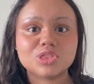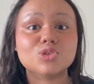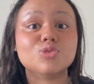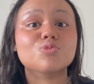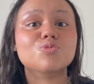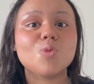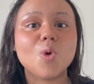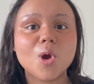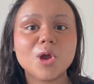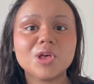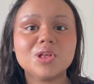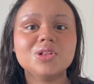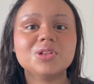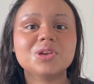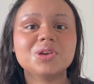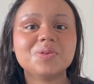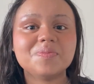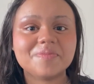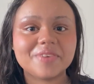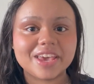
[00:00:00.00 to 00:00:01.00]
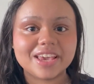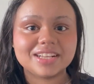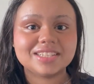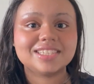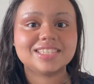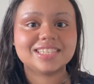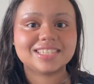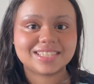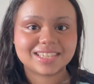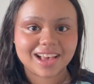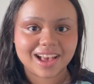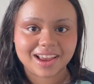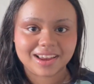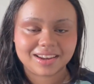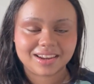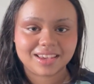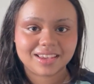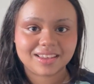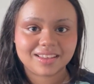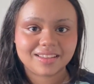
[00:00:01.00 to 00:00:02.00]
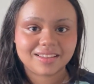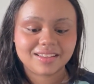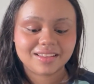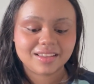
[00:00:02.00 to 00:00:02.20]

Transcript: the Royal Humane Society.